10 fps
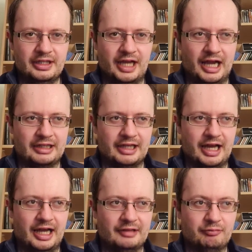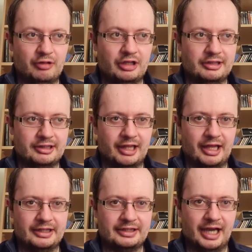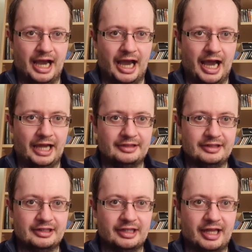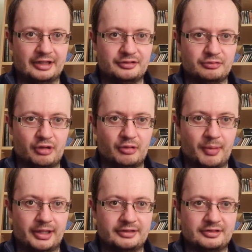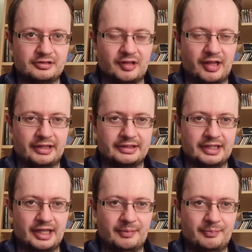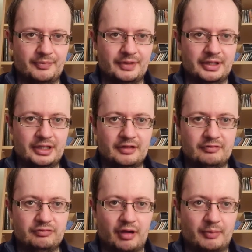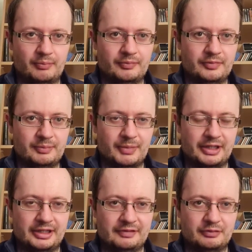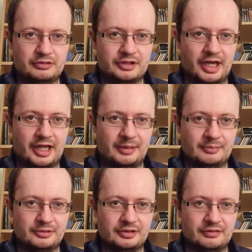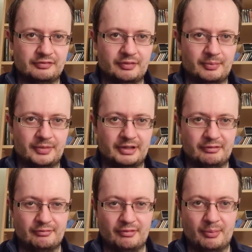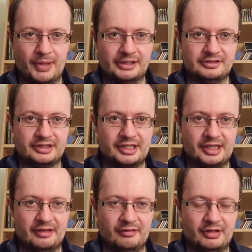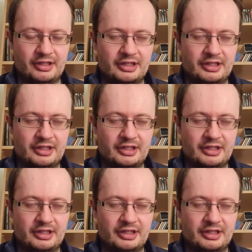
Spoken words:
I really like idealized romance, like from medieval times and from the Romantic era.